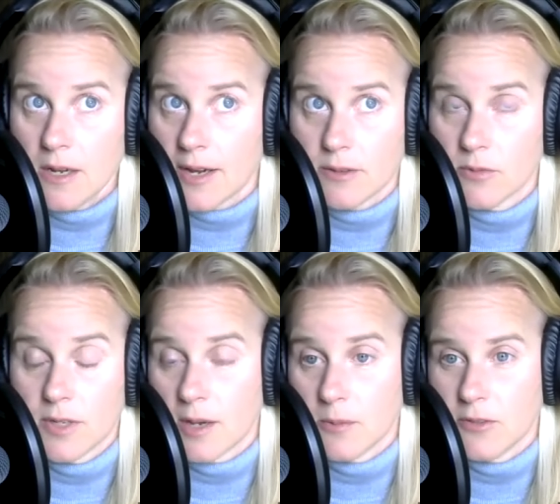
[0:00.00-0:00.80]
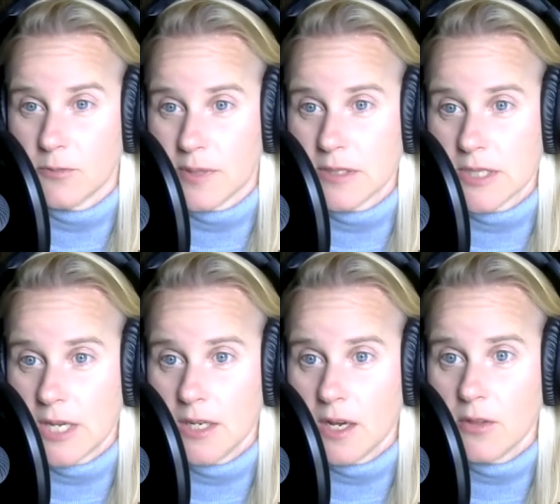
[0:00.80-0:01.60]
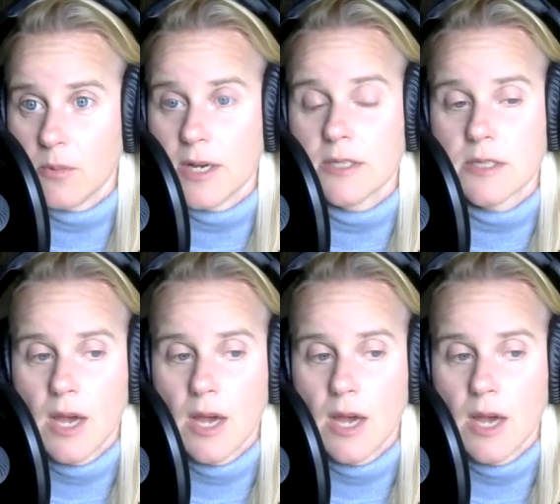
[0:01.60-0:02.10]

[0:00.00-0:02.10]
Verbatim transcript: I don't think I would have been sane otherwise.